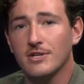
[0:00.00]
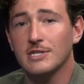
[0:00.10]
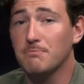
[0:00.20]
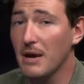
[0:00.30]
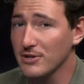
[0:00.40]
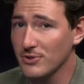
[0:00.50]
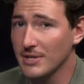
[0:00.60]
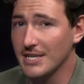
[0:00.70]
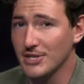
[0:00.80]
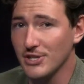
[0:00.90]
special
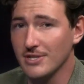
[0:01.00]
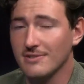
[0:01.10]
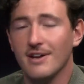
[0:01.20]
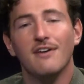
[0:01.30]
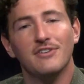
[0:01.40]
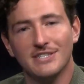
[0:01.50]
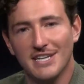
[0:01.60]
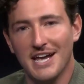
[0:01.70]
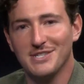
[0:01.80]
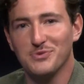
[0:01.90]
edition of
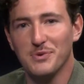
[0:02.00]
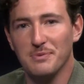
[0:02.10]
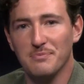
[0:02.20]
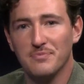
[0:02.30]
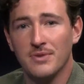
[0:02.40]
Inside Swoop.